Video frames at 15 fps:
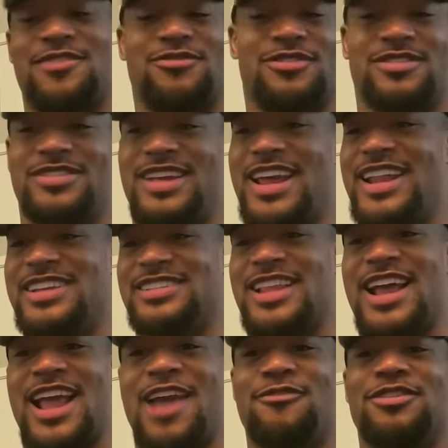ever. And it's
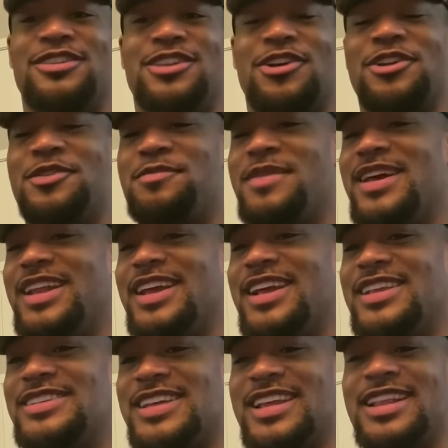like every 30
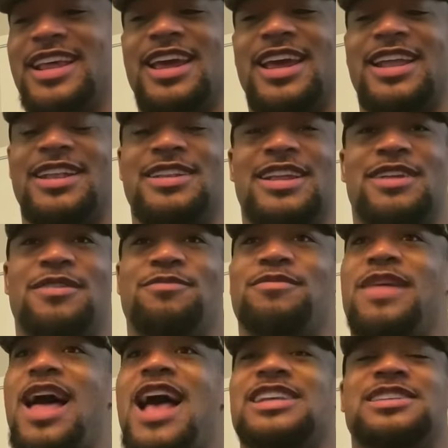minutes. And then
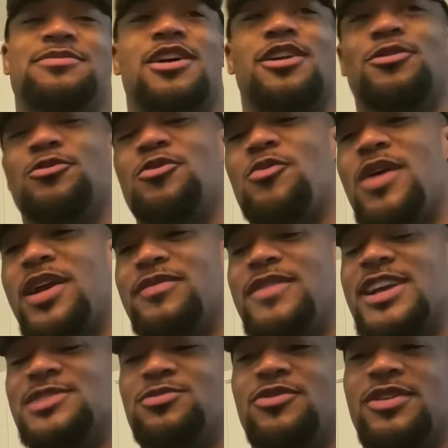I sleep in the other room, wake up
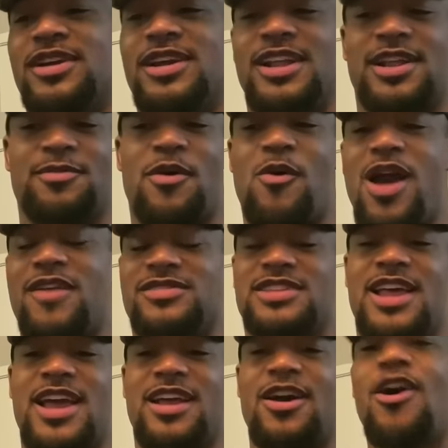next morning, and my wife's
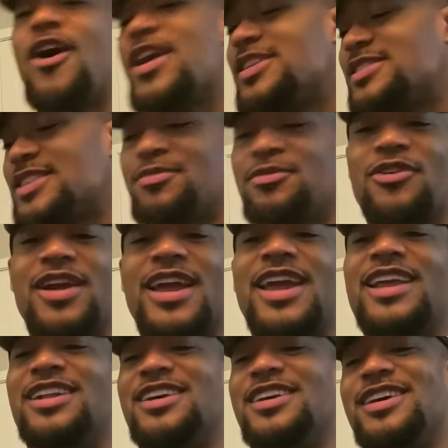like, oh, he slept
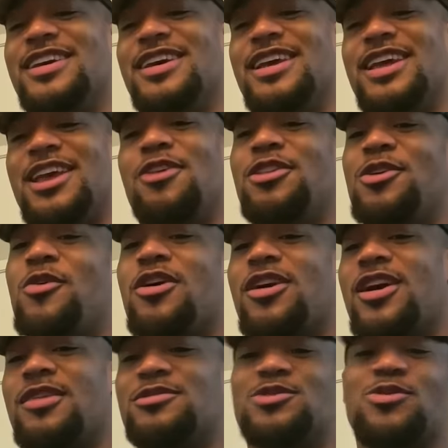great. He only
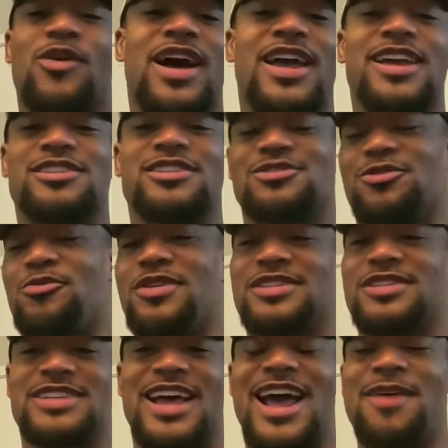woke up twice or
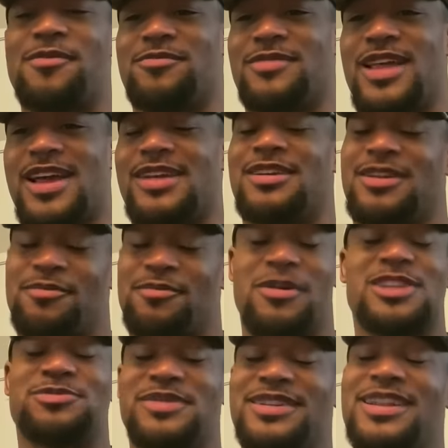one time. I'm like,
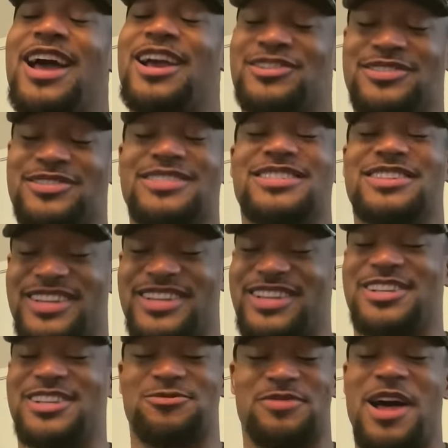must be nice.
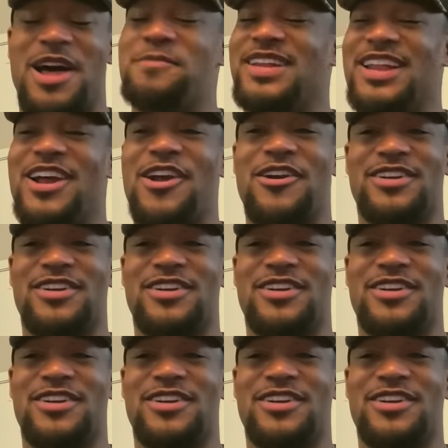Well, Derrick, it's